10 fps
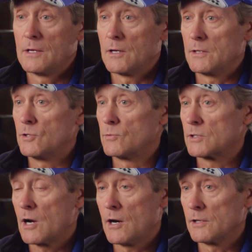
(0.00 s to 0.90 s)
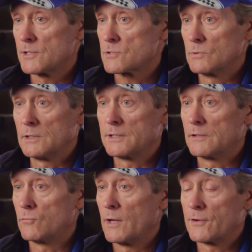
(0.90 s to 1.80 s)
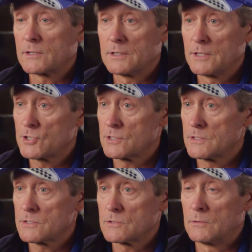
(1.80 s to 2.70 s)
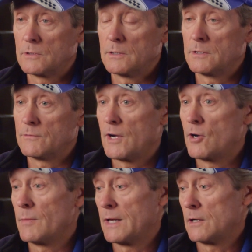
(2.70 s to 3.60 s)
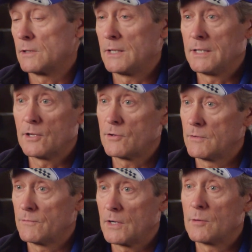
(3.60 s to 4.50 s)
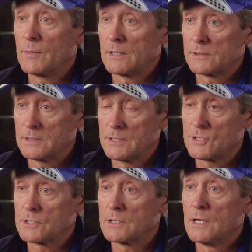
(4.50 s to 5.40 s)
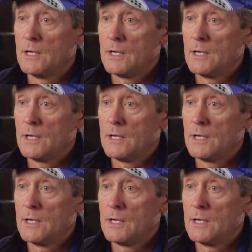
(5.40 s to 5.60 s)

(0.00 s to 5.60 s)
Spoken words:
irregardless really of weather conditions or any other environmental condition,